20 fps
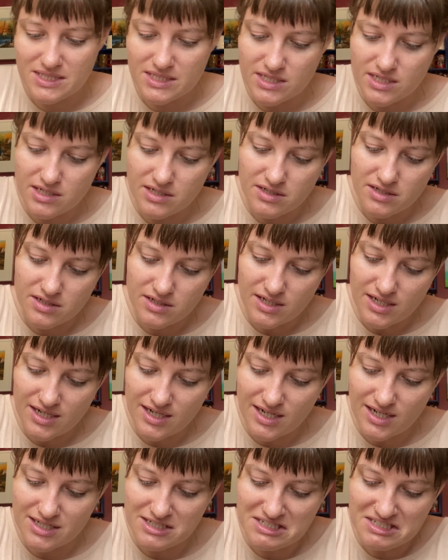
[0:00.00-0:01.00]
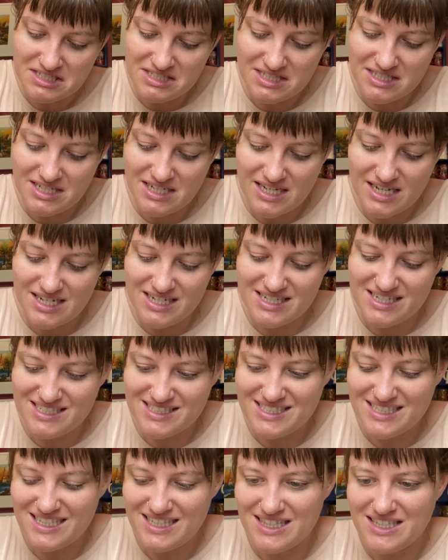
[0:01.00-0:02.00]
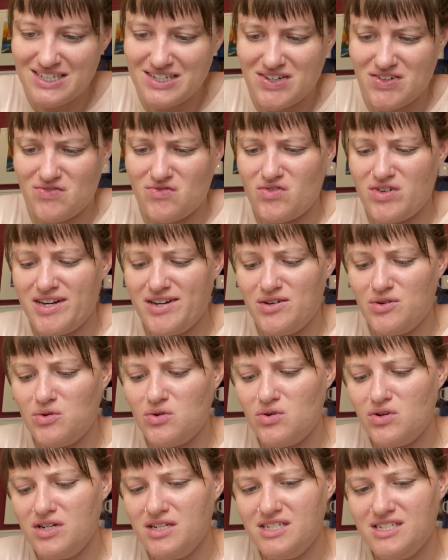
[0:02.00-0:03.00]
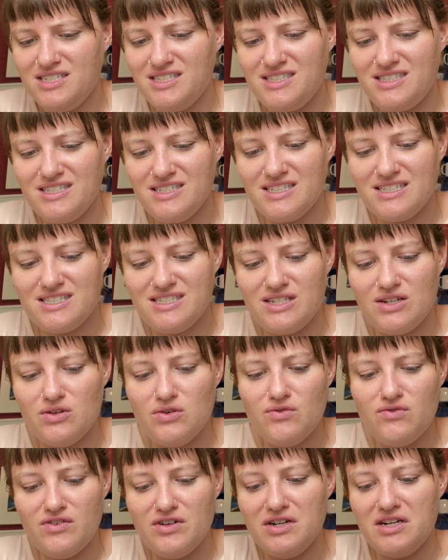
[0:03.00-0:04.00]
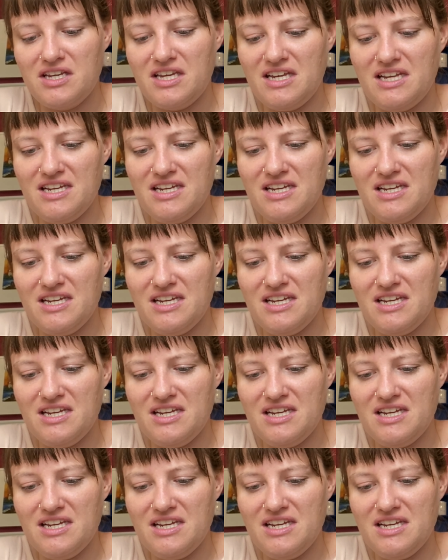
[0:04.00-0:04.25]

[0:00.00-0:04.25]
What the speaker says: And I just think it doesn't look real. It just looks so funky.